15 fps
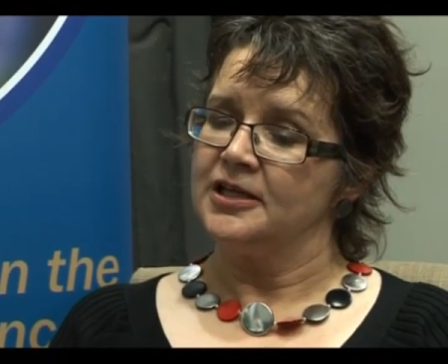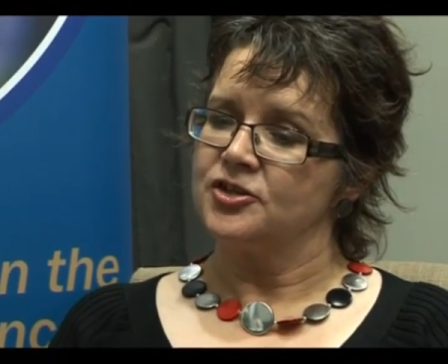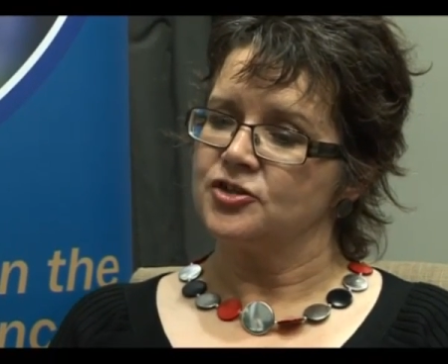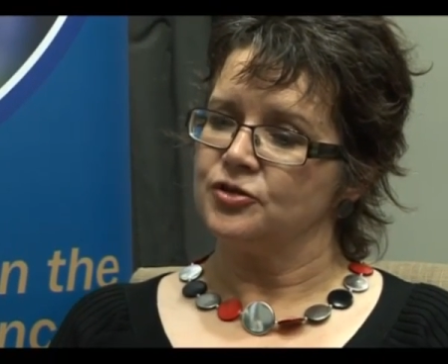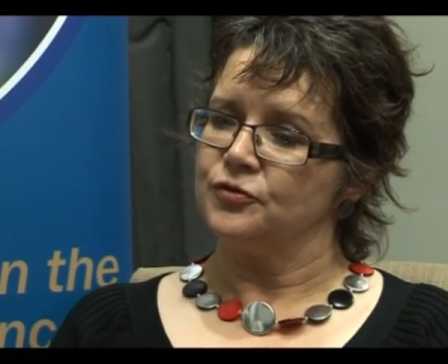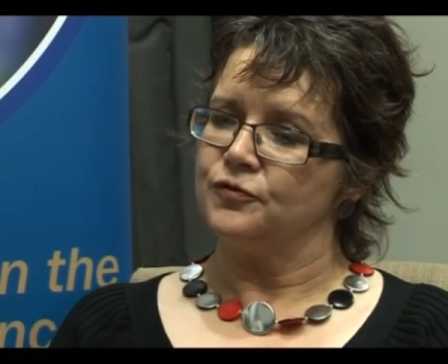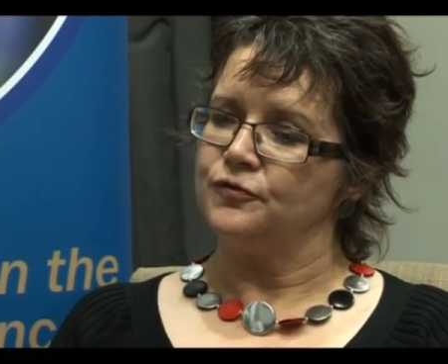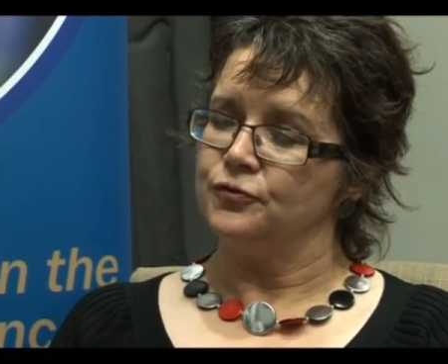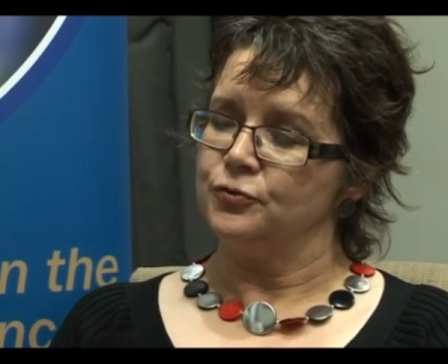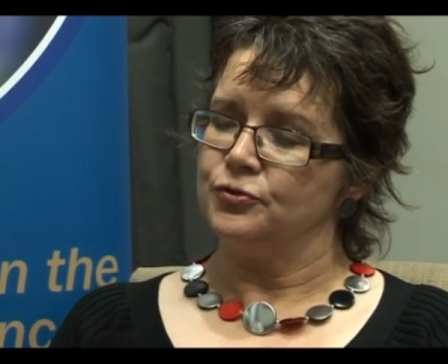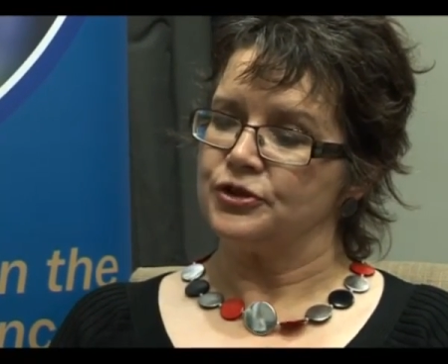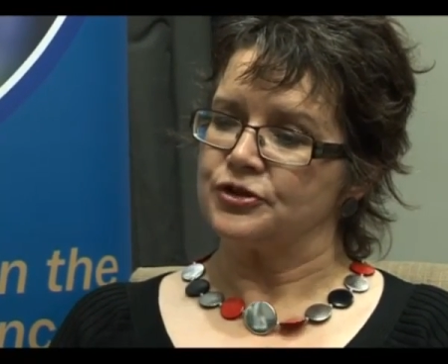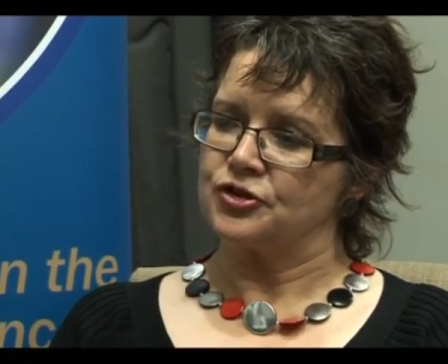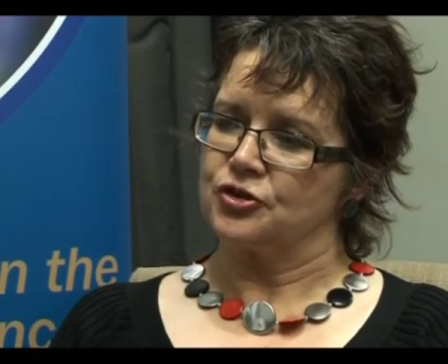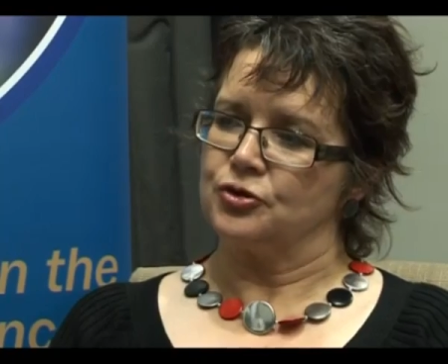So
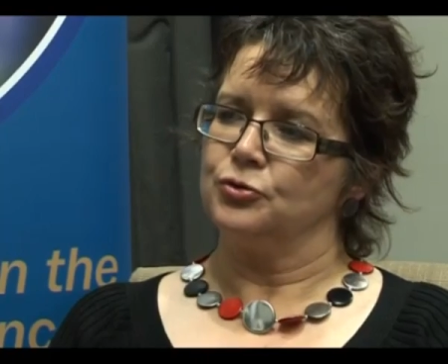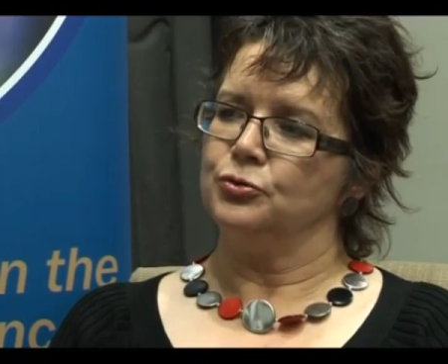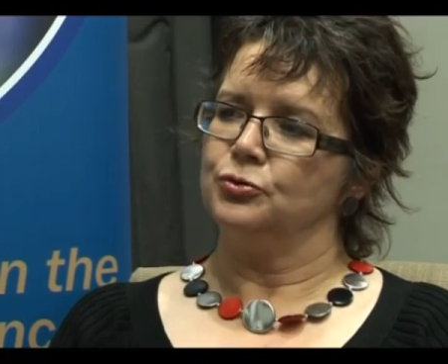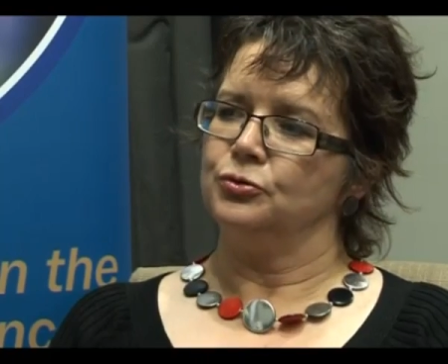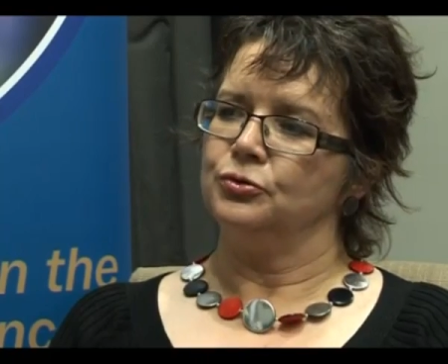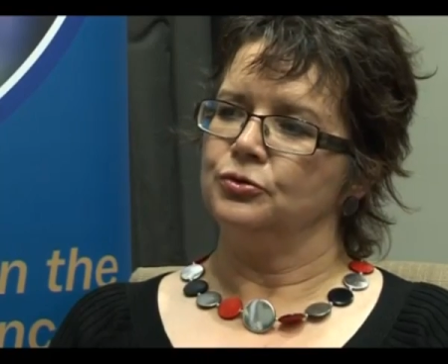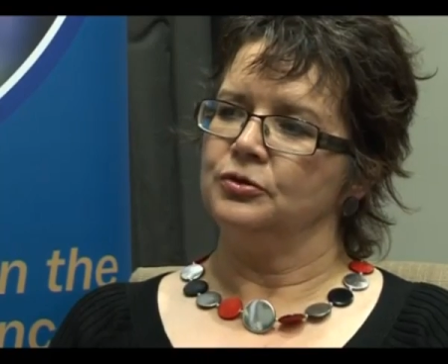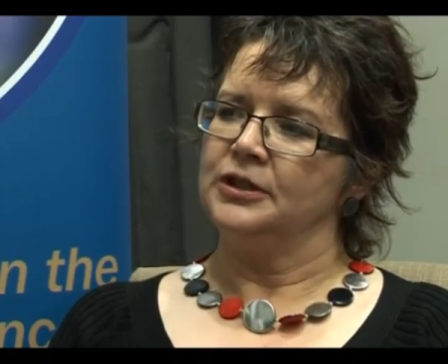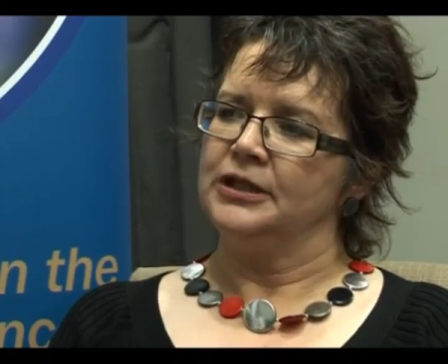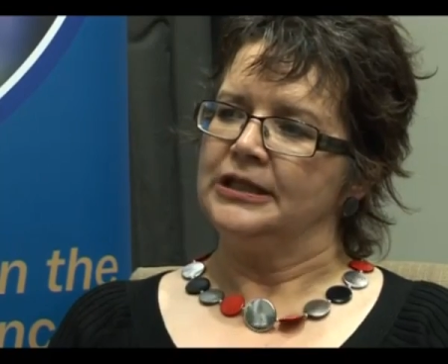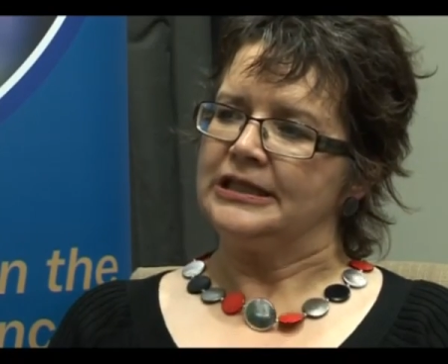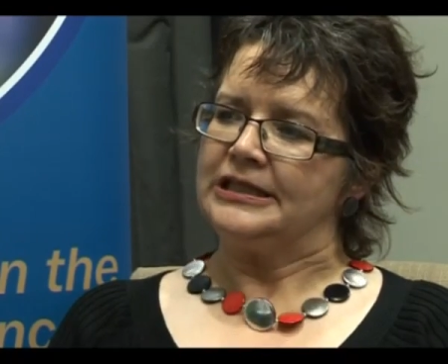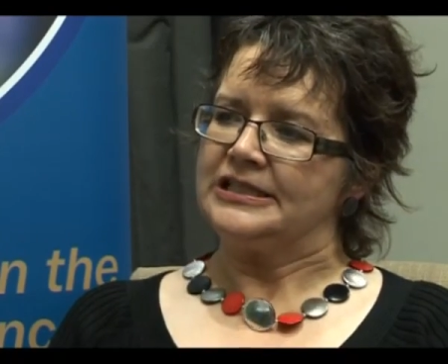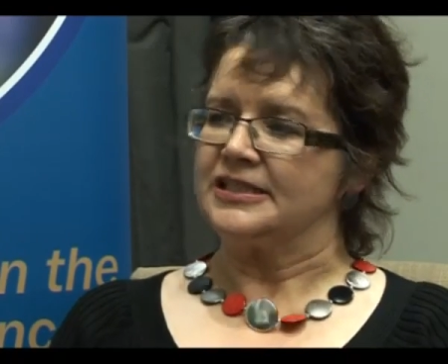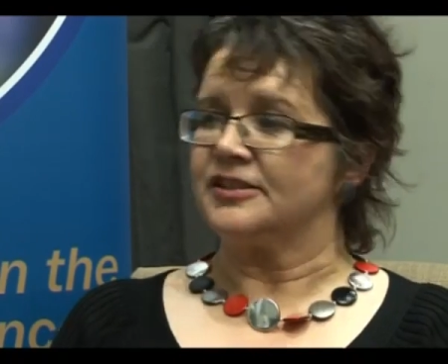food at school
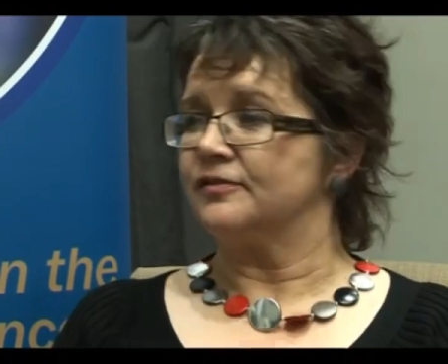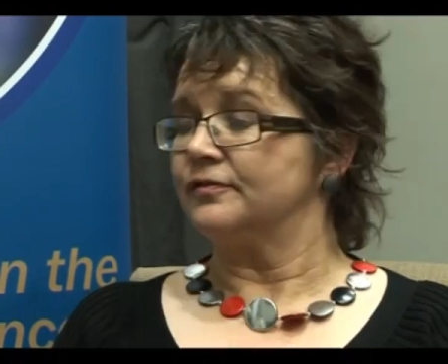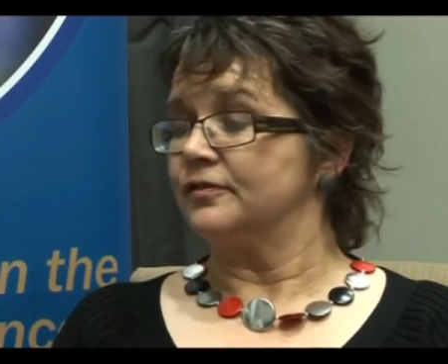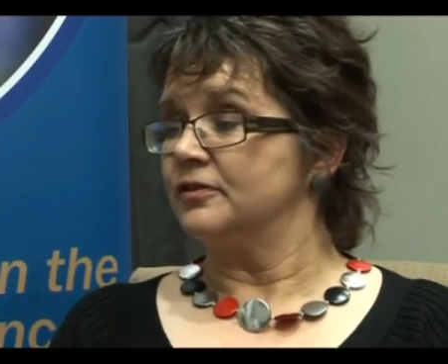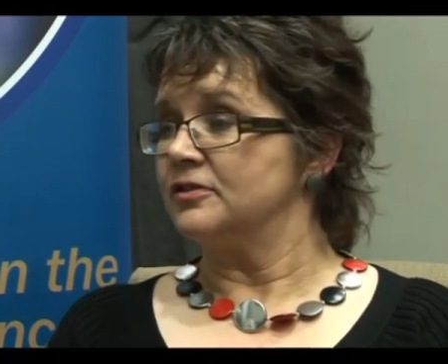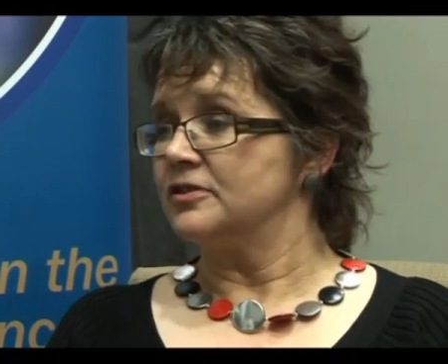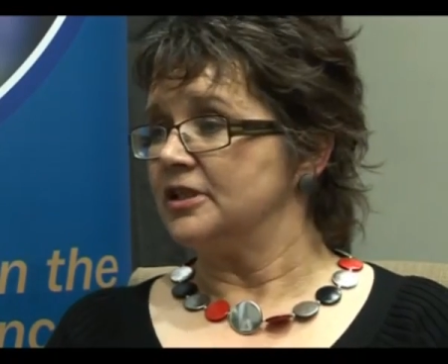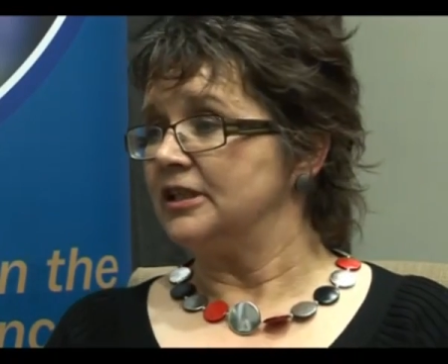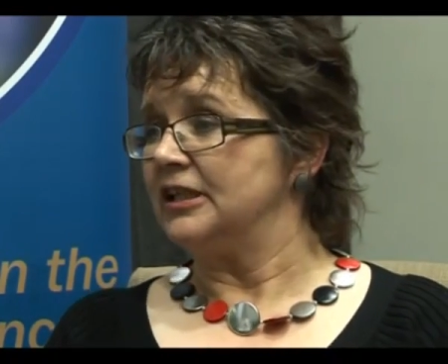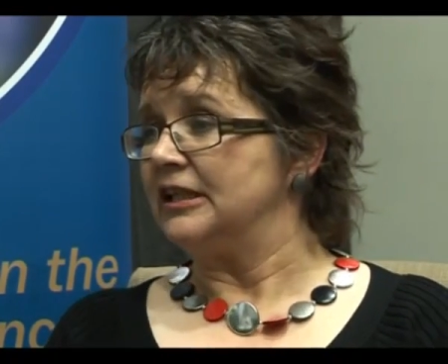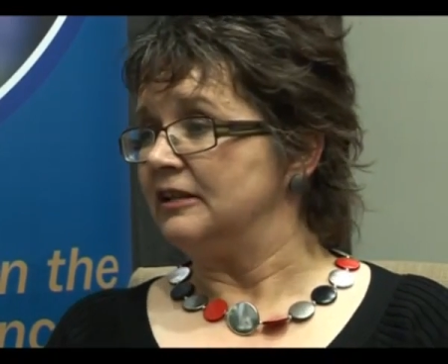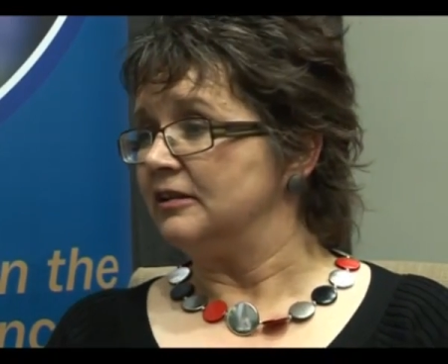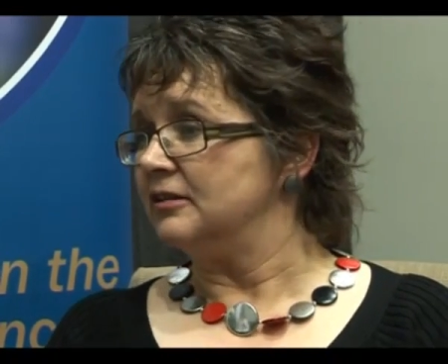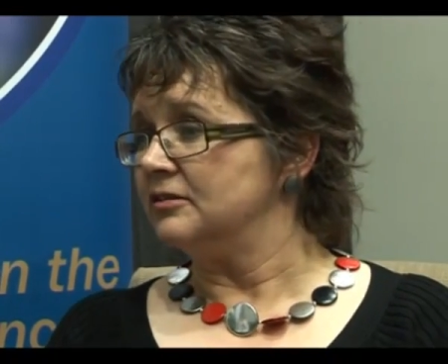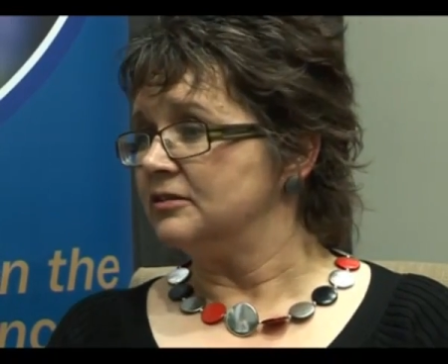is different in
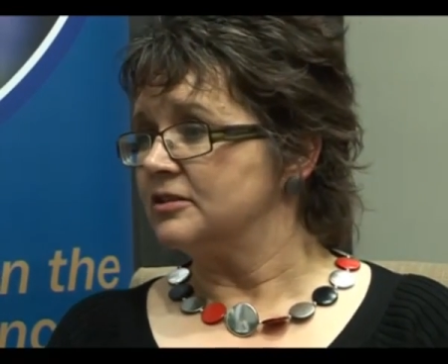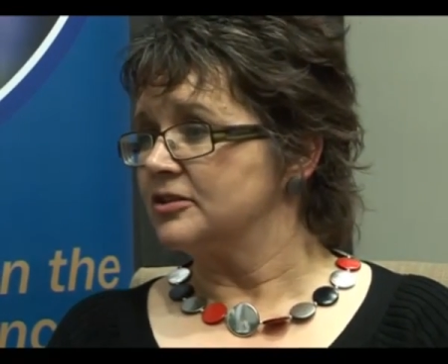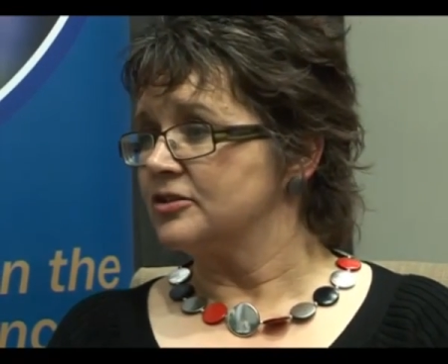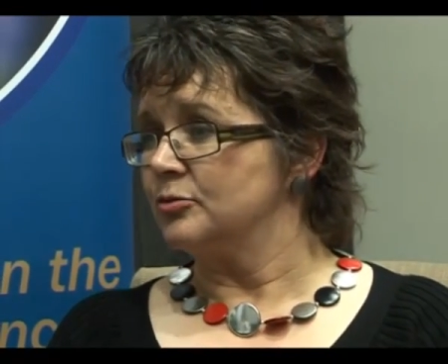England